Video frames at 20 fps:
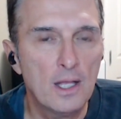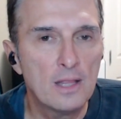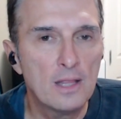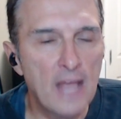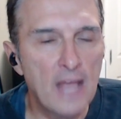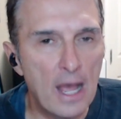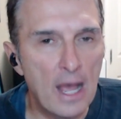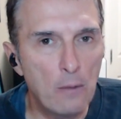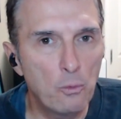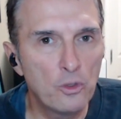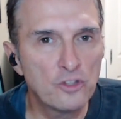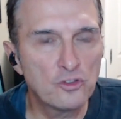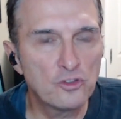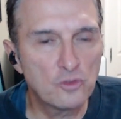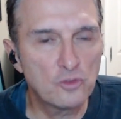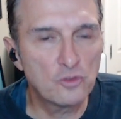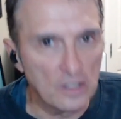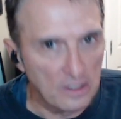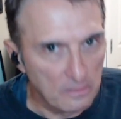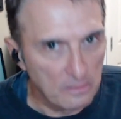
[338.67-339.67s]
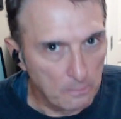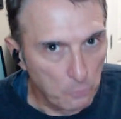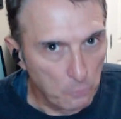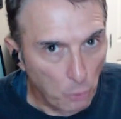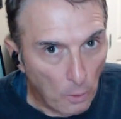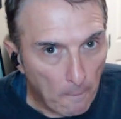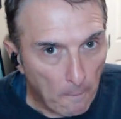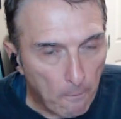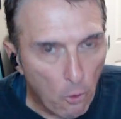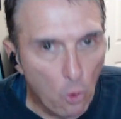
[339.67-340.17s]
that was
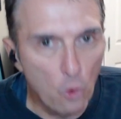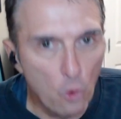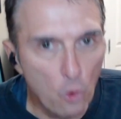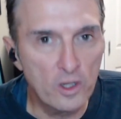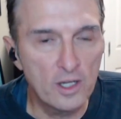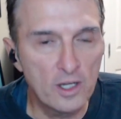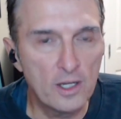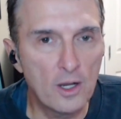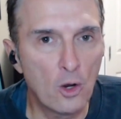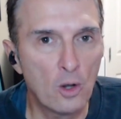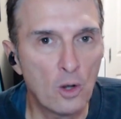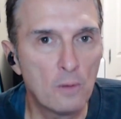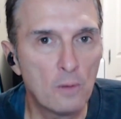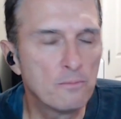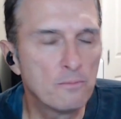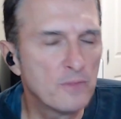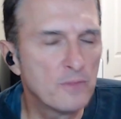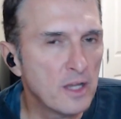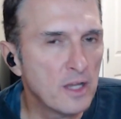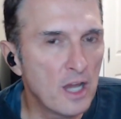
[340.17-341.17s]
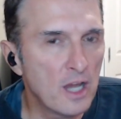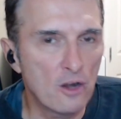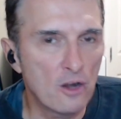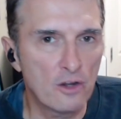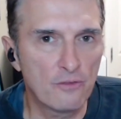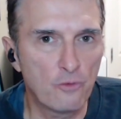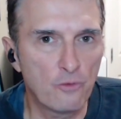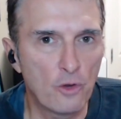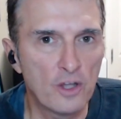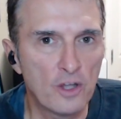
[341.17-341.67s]
reported, or the
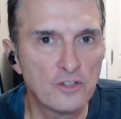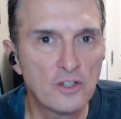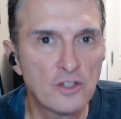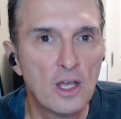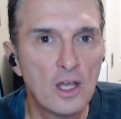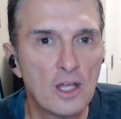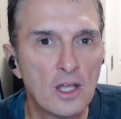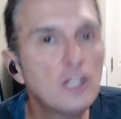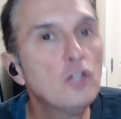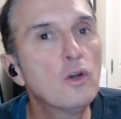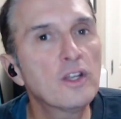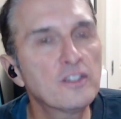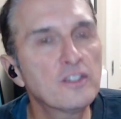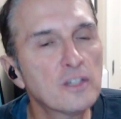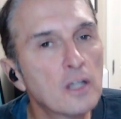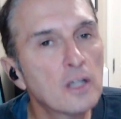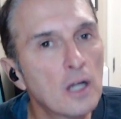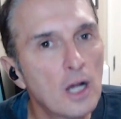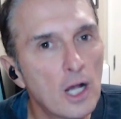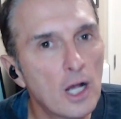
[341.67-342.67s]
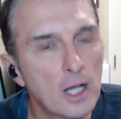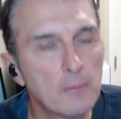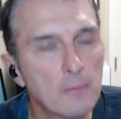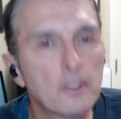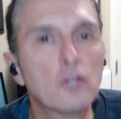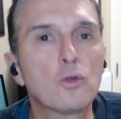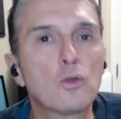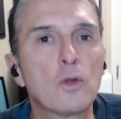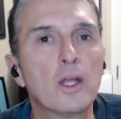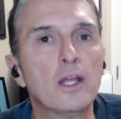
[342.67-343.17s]
narrative was, the U.S.
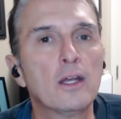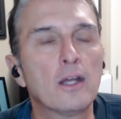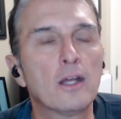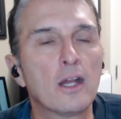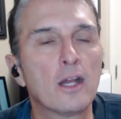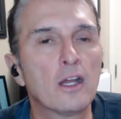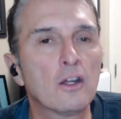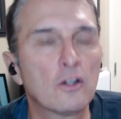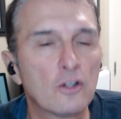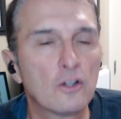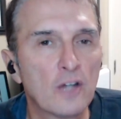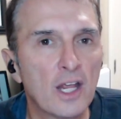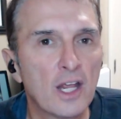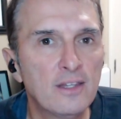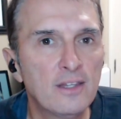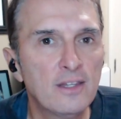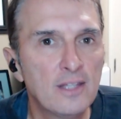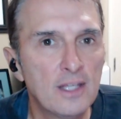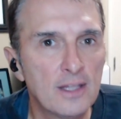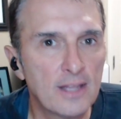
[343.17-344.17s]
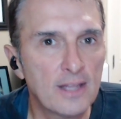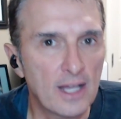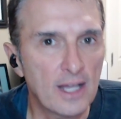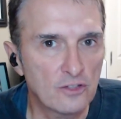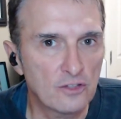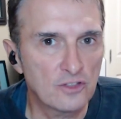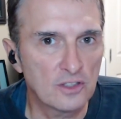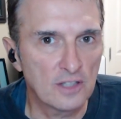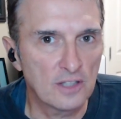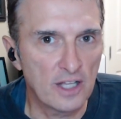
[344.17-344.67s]
economy created
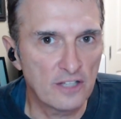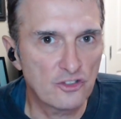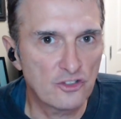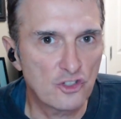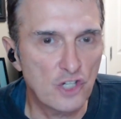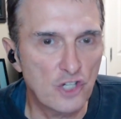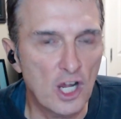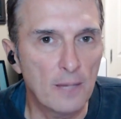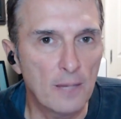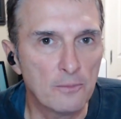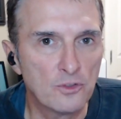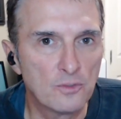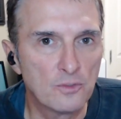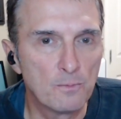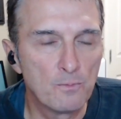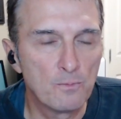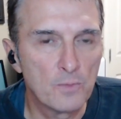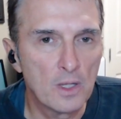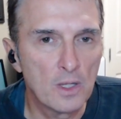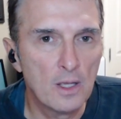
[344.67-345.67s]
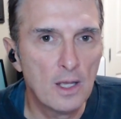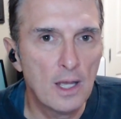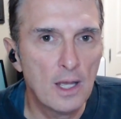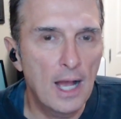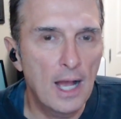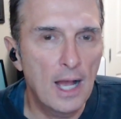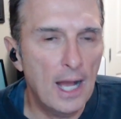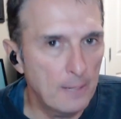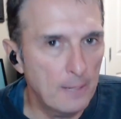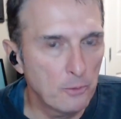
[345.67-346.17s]
818,000 less jobs.
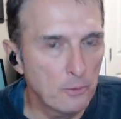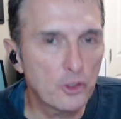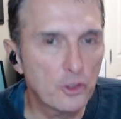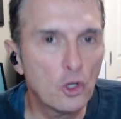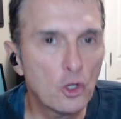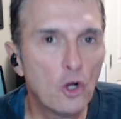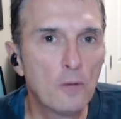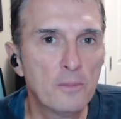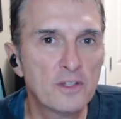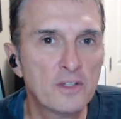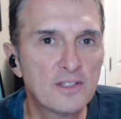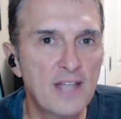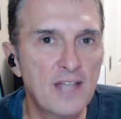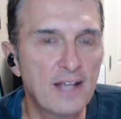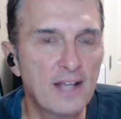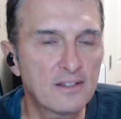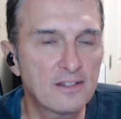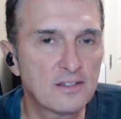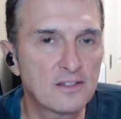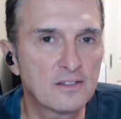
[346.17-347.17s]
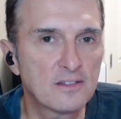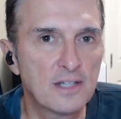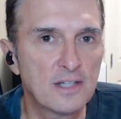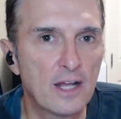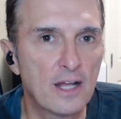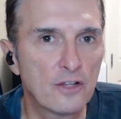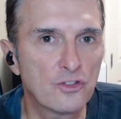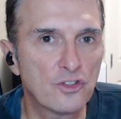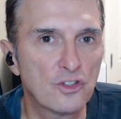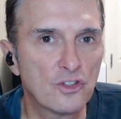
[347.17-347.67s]
I'm with Goldman Sachs'
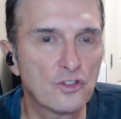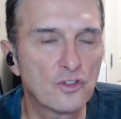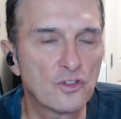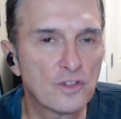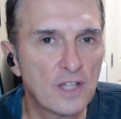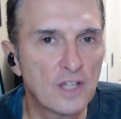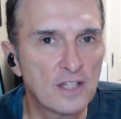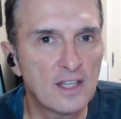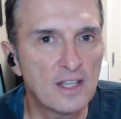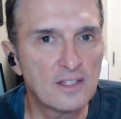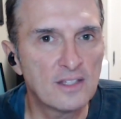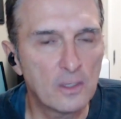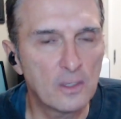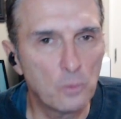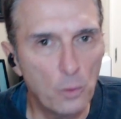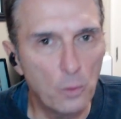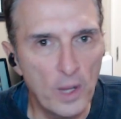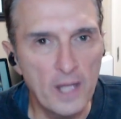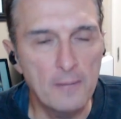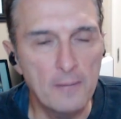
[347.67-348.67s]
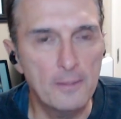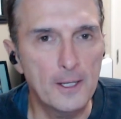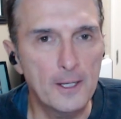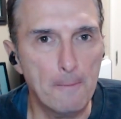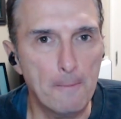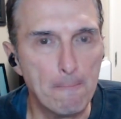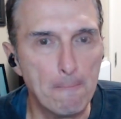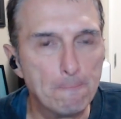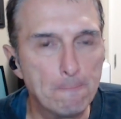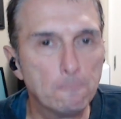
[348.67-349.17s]
analysis that they said, wait a
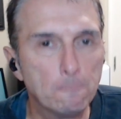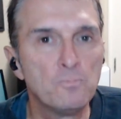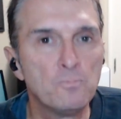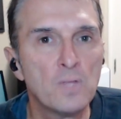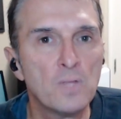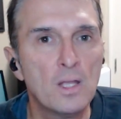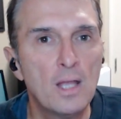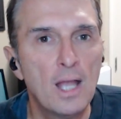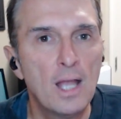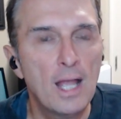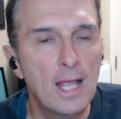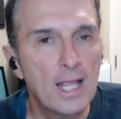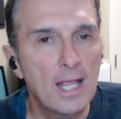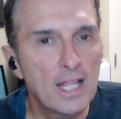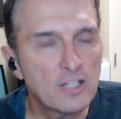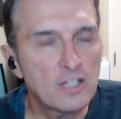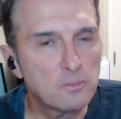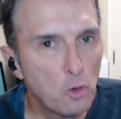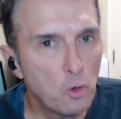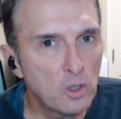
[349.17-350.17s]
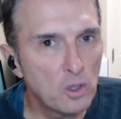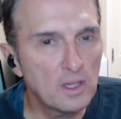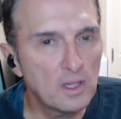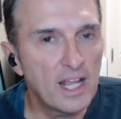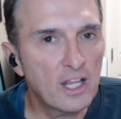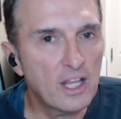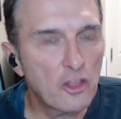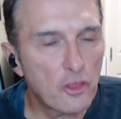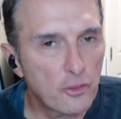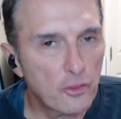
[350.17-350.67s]
minute, it's more
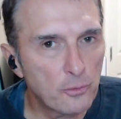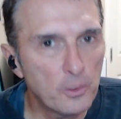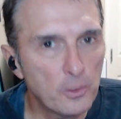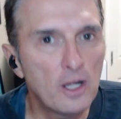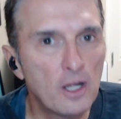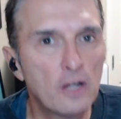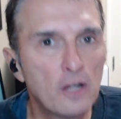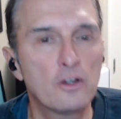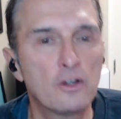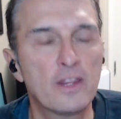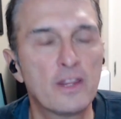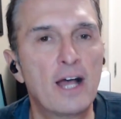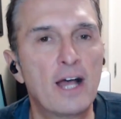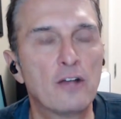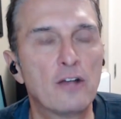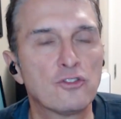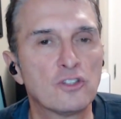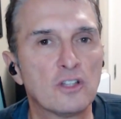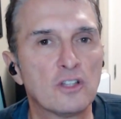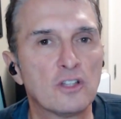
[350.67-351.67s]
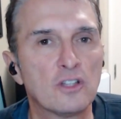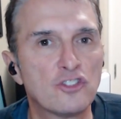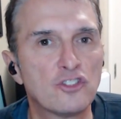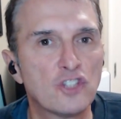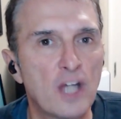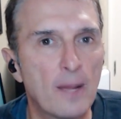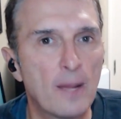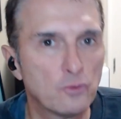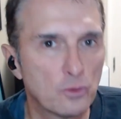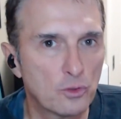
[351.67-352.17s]
like 300,000 less
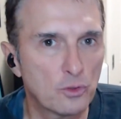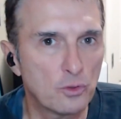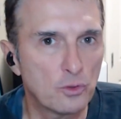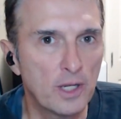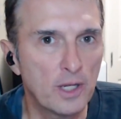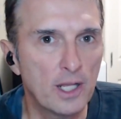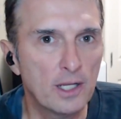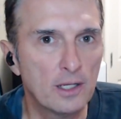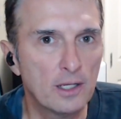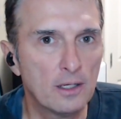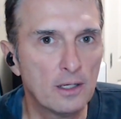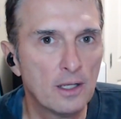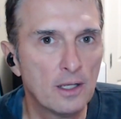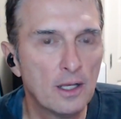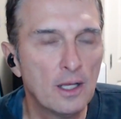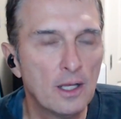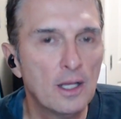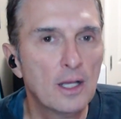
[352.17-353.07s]
jobs were created.